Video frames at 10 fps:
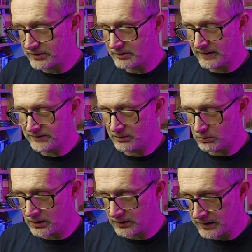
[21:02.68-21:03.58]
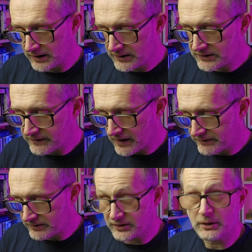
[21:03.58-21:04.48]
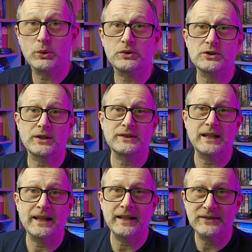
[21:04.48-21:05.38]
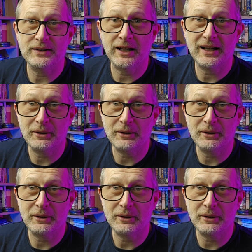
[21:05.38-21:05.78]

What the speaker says: of the rest of the world. Survivors, so it wasn't just LA, LA